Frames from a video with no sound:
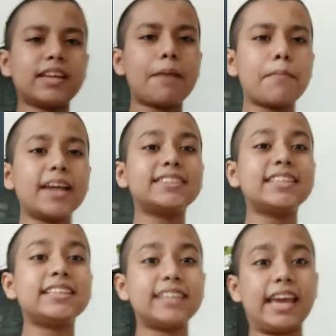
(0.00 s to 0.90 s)

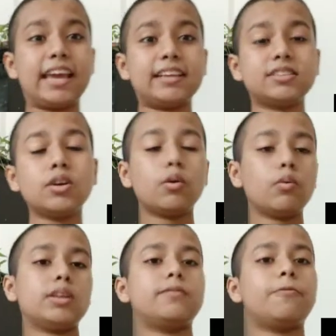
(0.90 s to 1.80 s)
amazing things
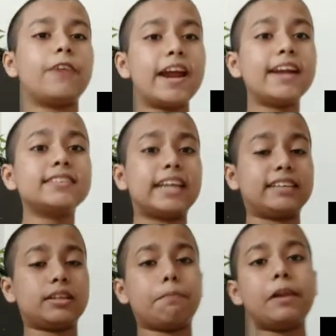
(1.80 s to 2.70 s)
with friends
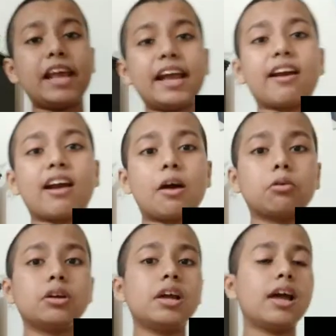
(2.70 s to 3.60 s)
at the
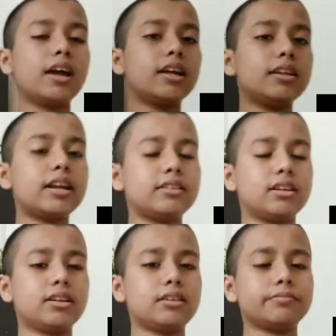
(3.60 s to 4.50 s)
playground and at
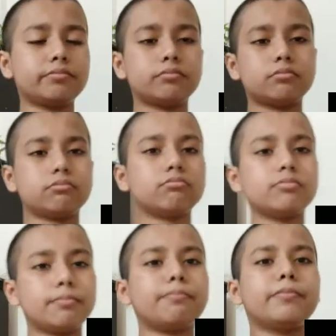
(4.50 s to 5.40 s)

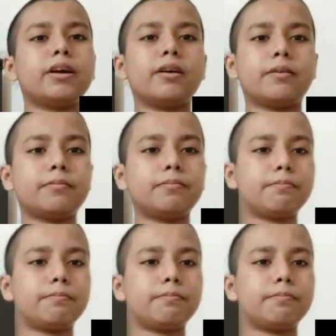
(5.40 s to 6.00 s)
the